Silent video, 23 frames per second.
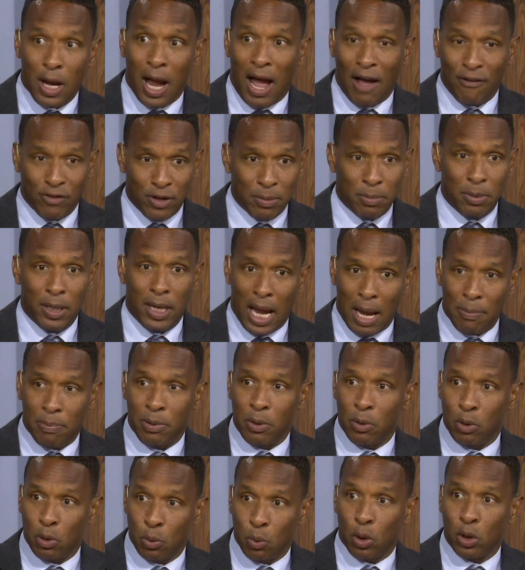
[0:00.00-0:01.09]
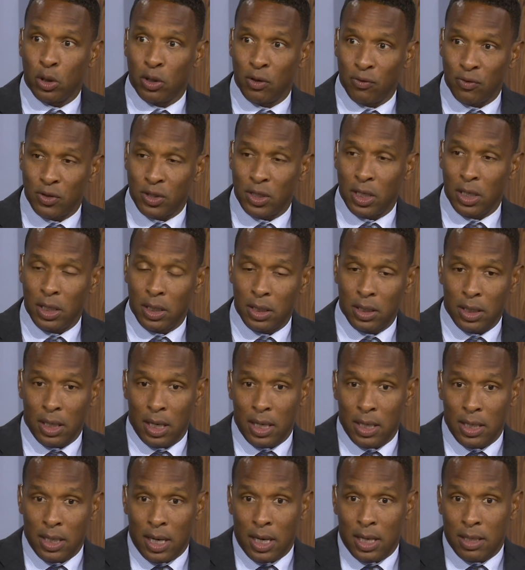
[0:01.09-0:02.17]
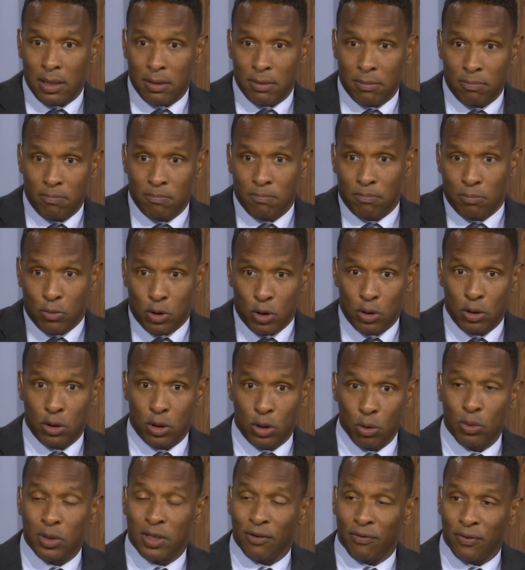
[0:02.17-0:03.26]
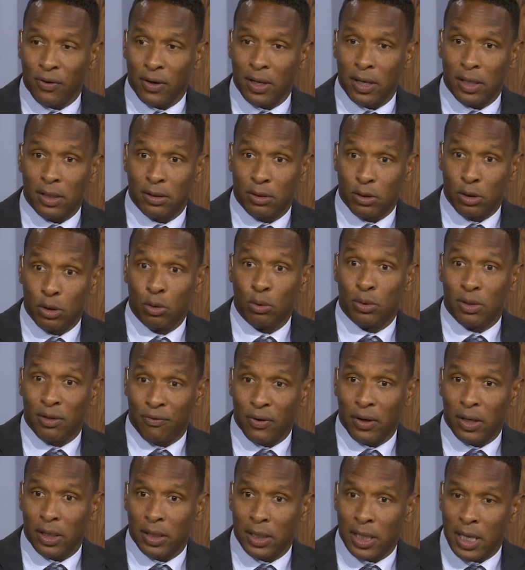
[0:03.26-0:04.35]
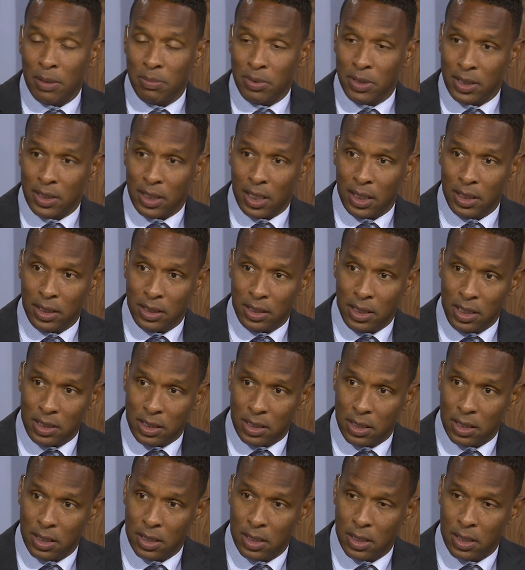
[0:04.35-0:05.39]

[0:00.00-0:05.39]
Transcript: you have to be happy with what you've seen in, in two difficult, two difficult games to start this season.